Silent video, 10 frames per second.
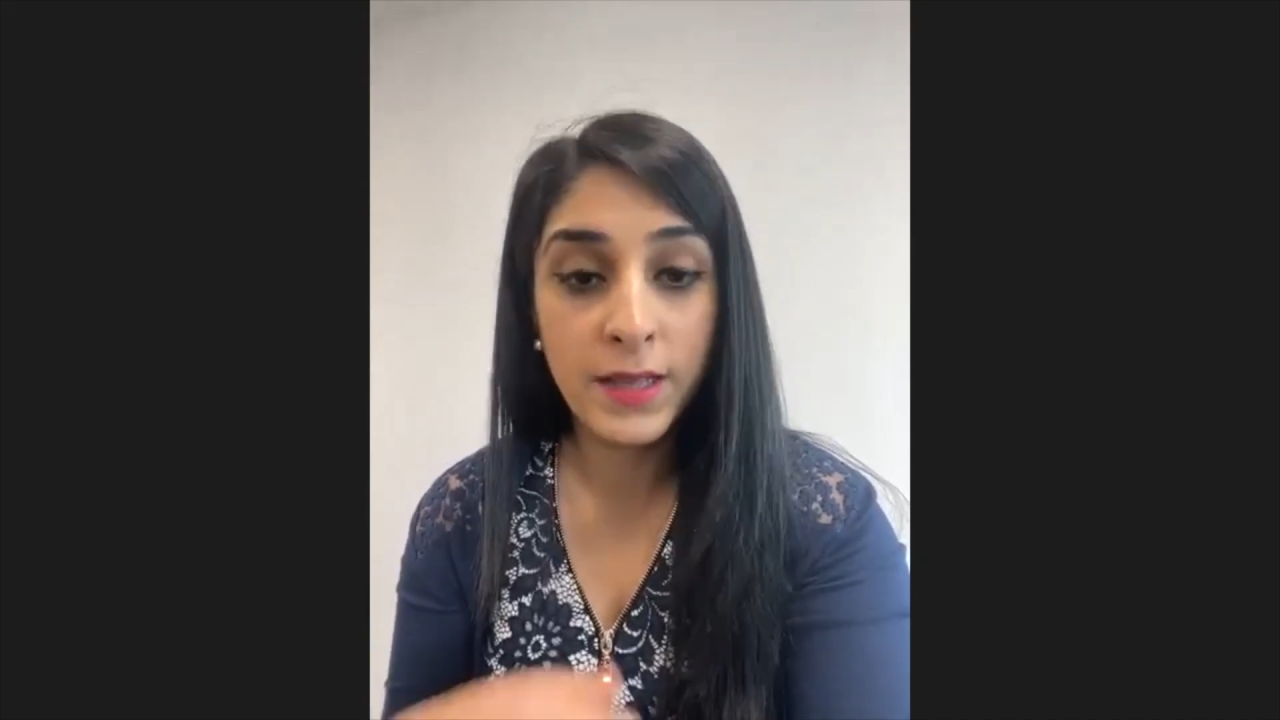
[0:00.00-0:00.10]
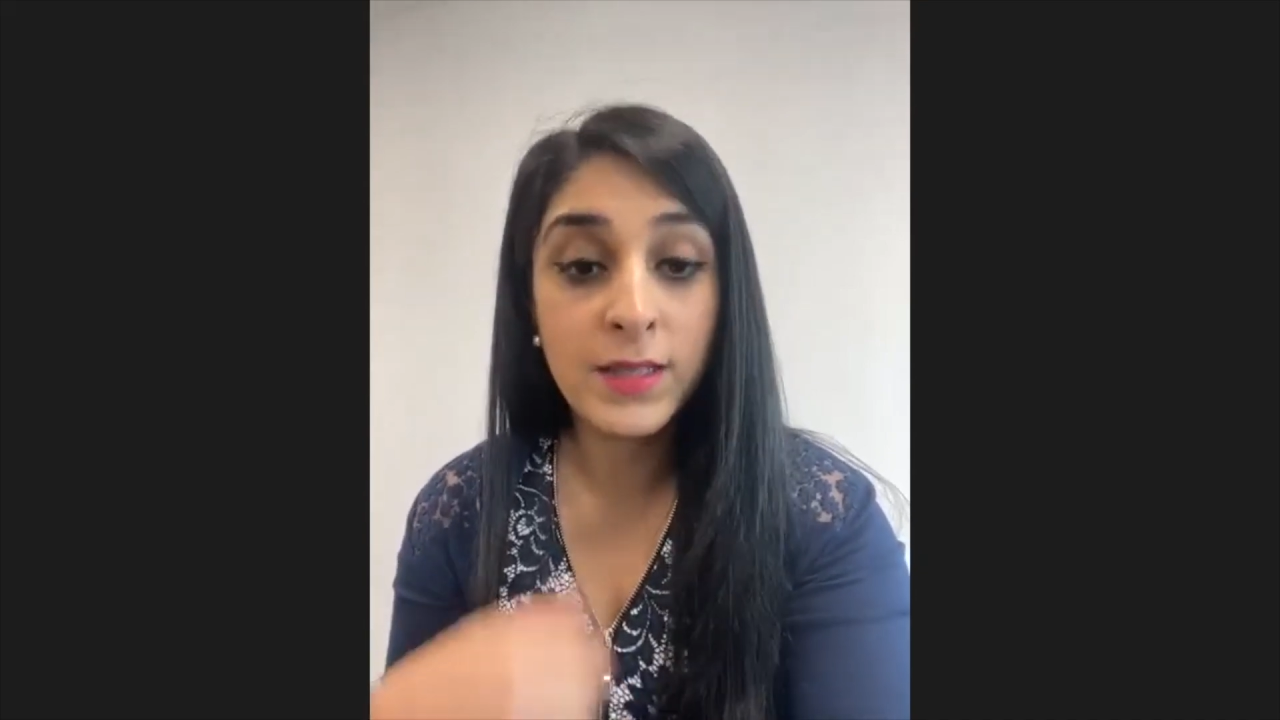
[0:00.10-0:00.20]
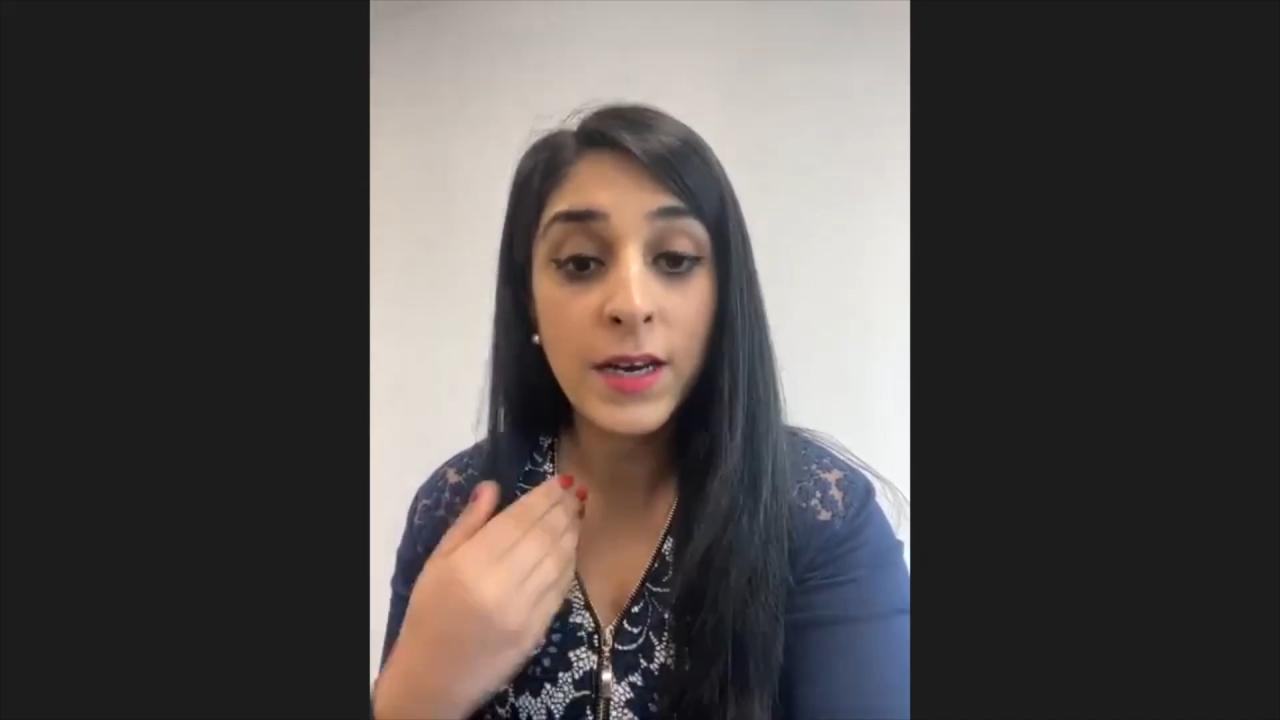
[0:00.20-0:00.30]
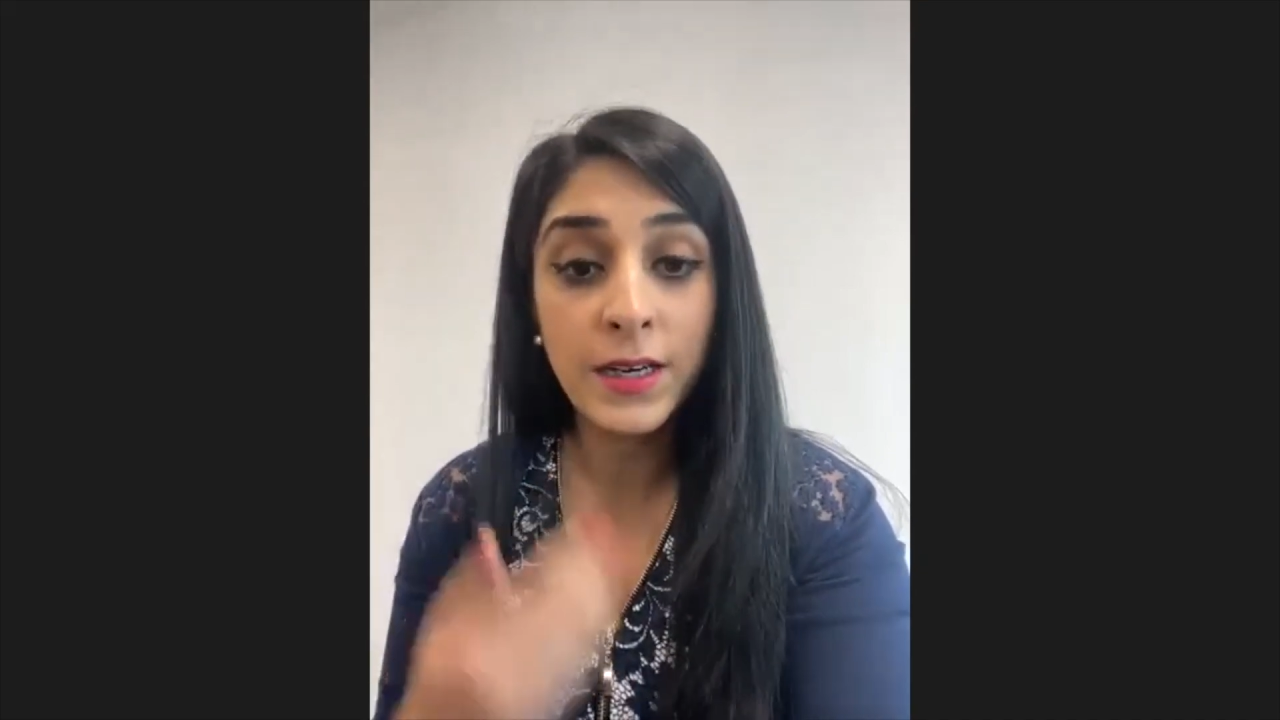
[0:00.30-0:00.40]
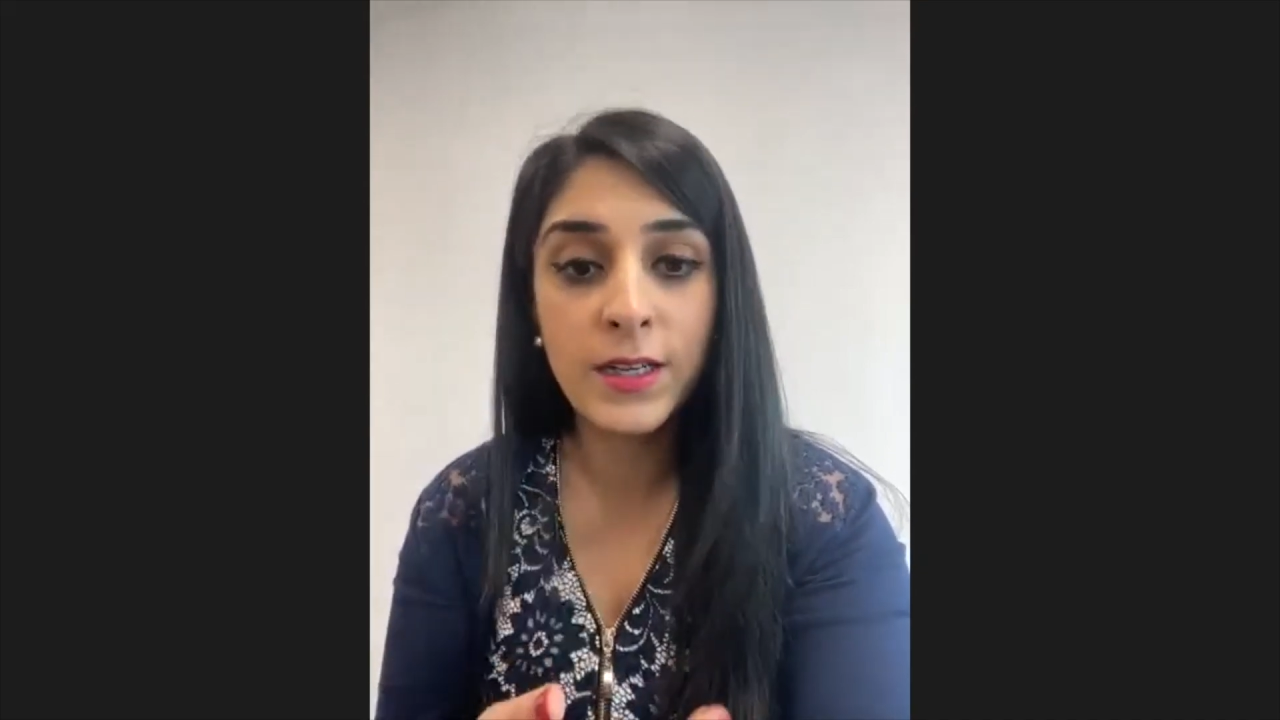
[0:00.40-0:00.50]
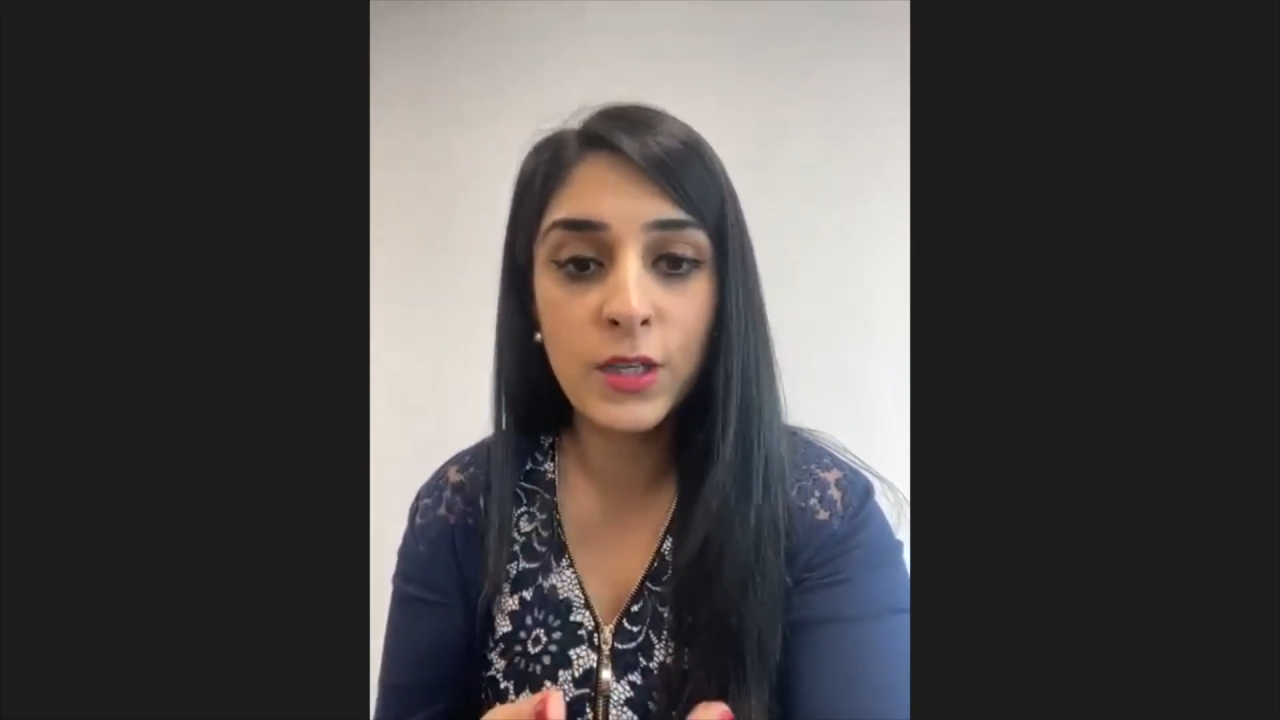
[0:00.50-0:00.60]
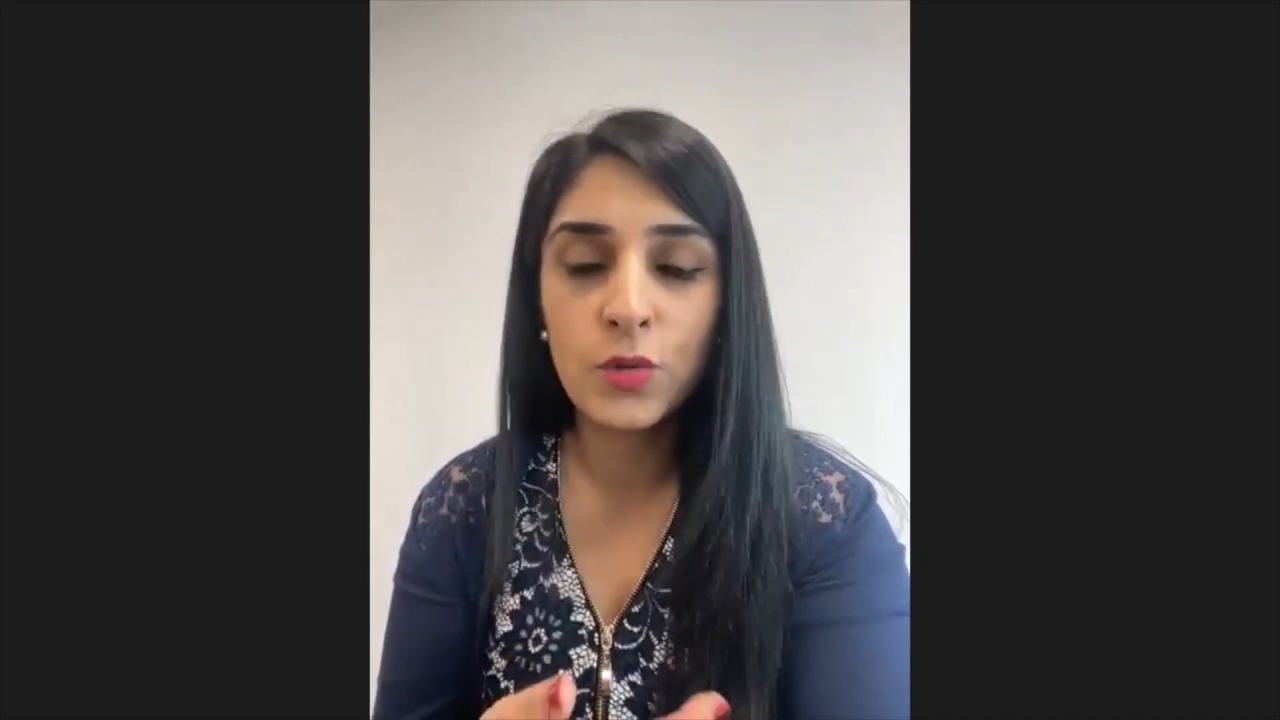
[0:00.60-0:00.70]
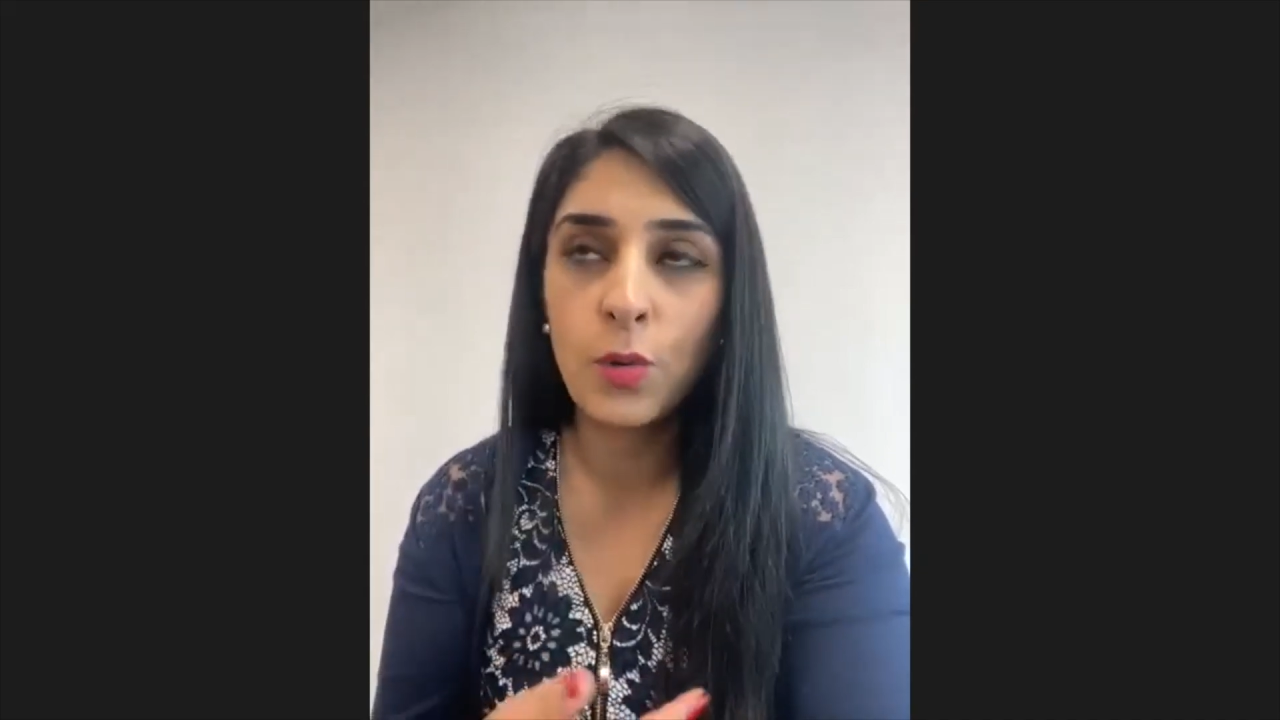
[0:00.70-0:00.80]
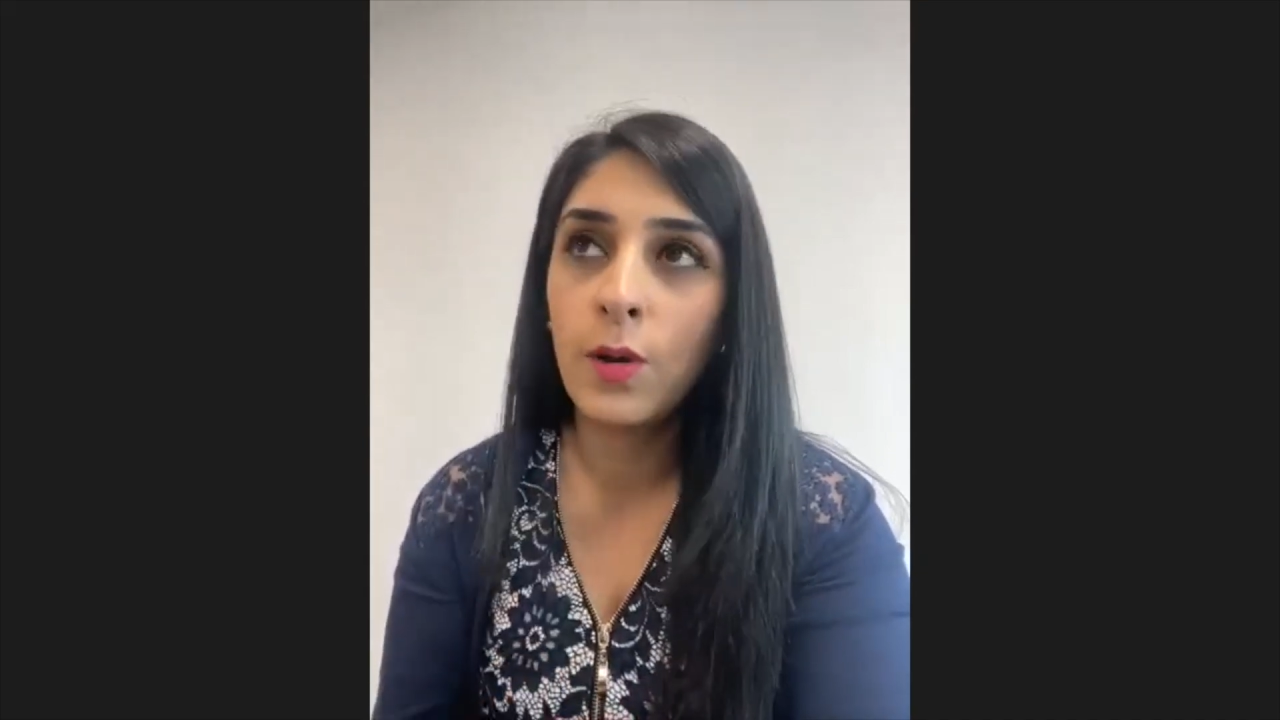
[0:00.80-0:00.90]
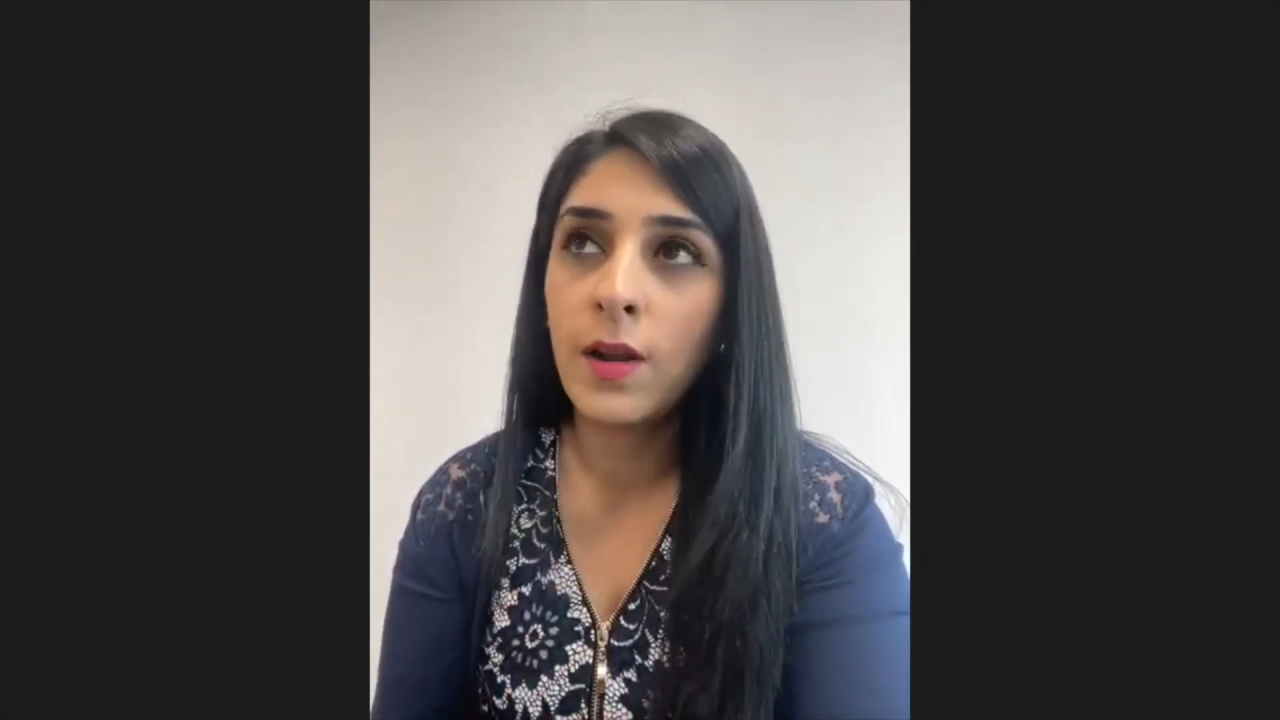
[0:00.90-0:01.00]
started this role,